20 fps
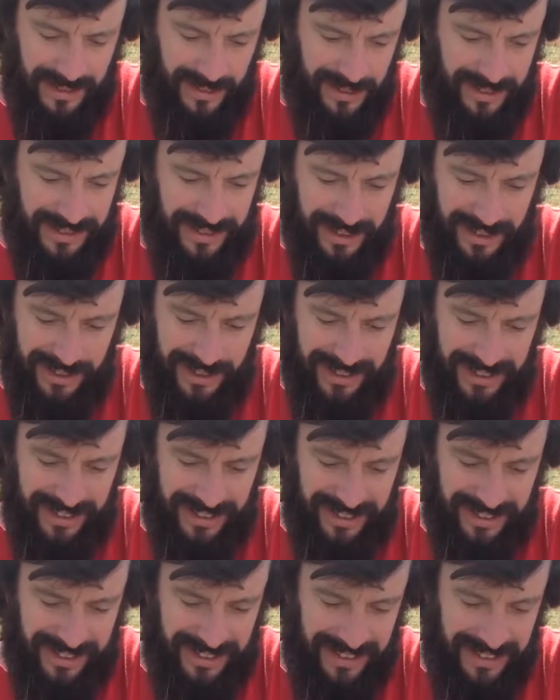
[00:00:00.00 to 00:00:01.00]
so
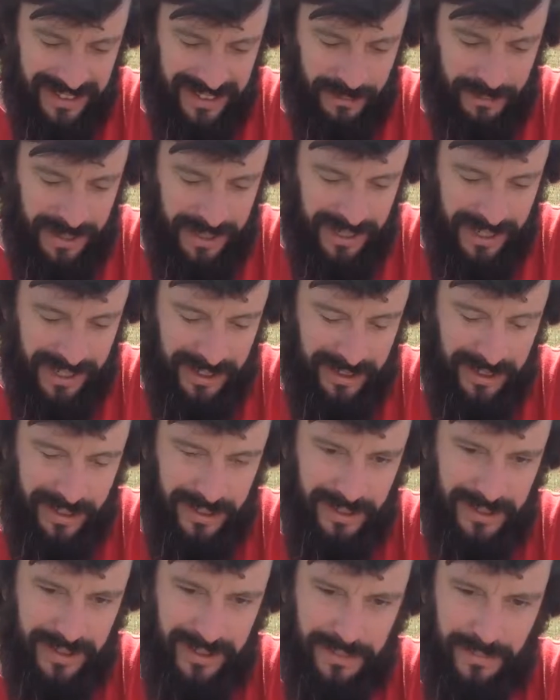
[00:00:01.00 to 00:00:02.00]
in being
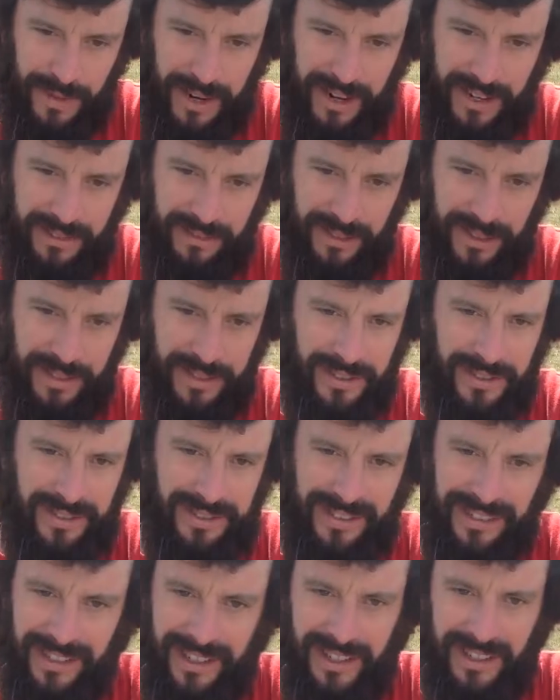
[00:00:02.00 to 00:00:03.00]
introduced to Sprout
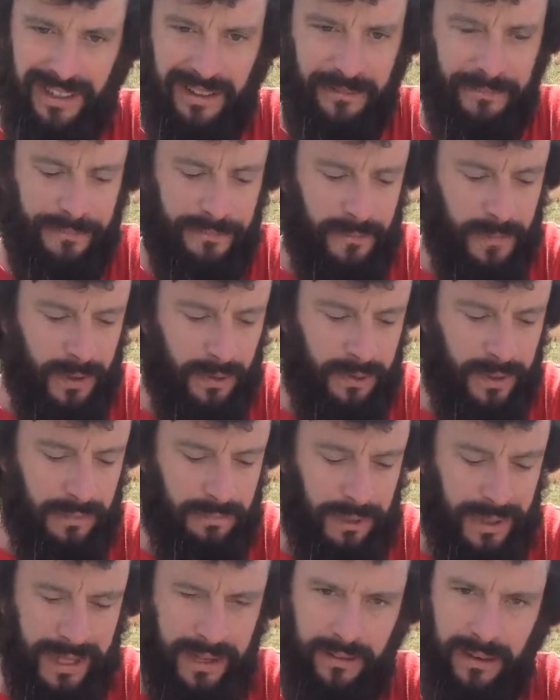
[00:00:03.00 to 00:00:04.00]
Evolution, we
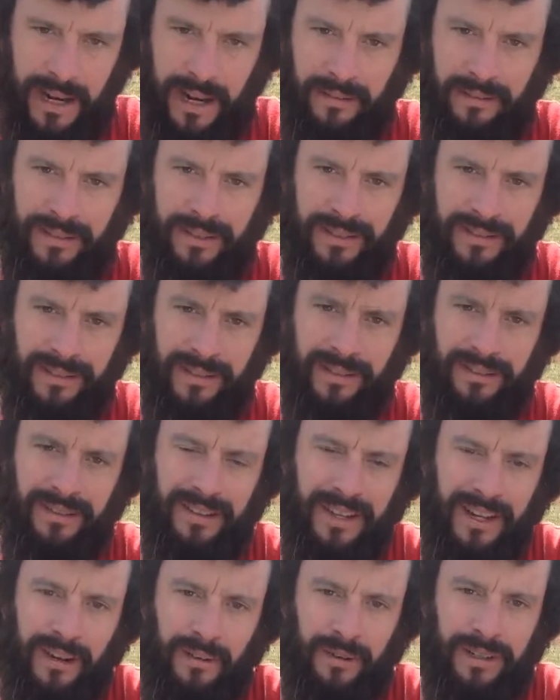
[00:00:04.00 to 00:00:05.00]
played around with it.
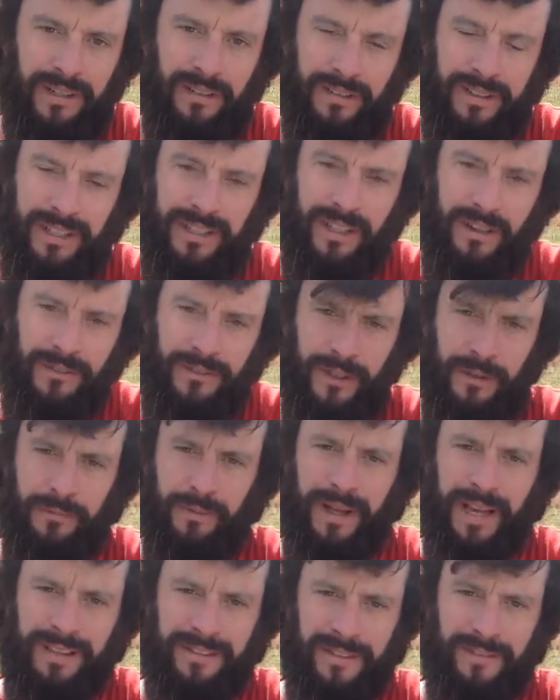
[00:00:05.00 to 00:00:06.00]
We only did a few
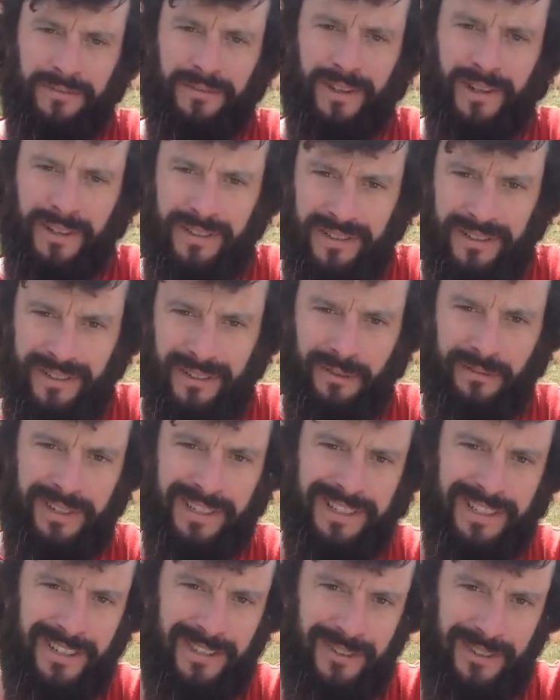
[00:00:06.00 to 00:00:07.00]
plants at first.
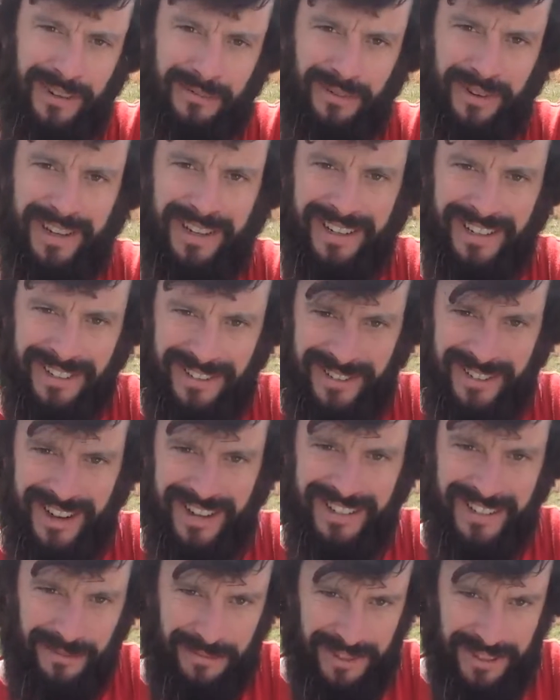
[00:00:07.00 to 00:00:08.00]
Nobody's going to jump right in and
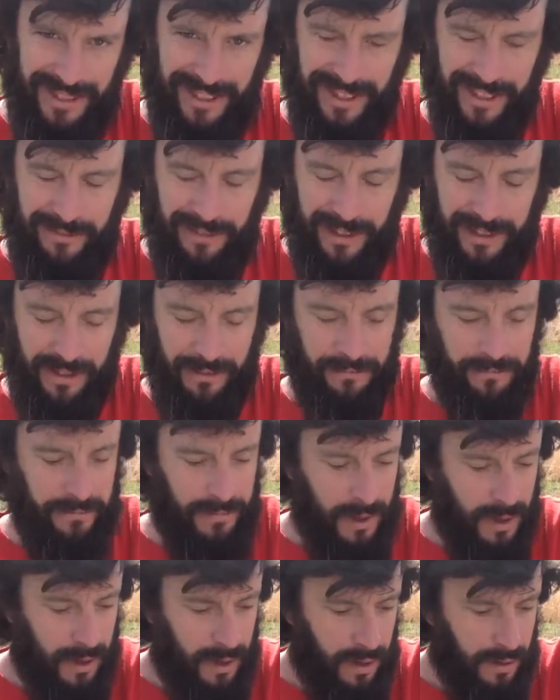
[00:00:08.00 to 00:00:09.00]
try something on everything.
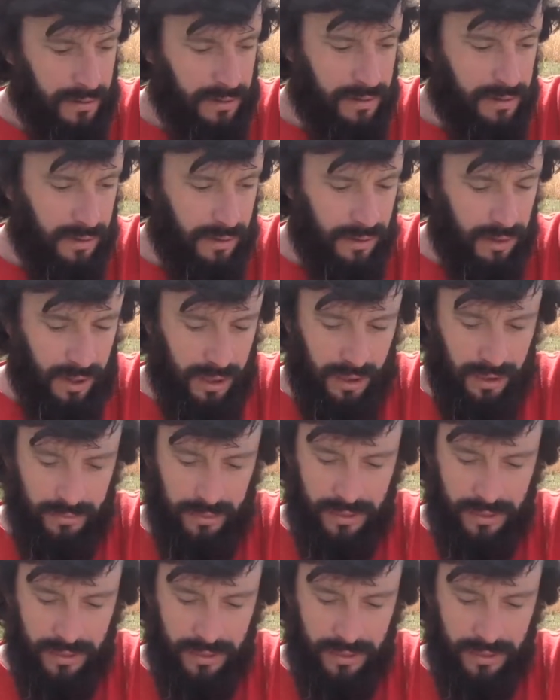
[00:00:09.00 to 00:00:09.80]
So we